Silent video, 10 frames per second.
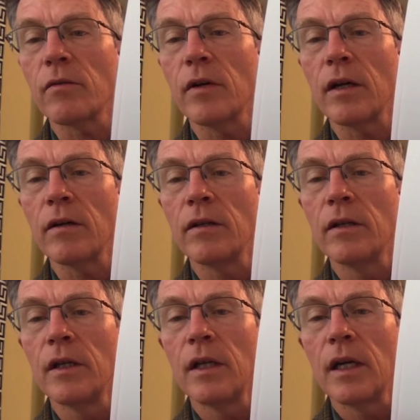well.
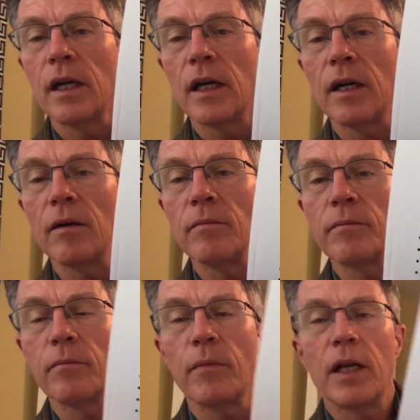Um,
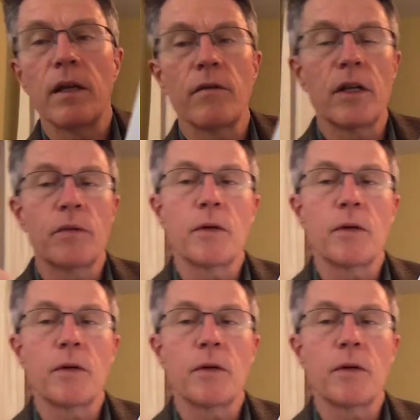many of these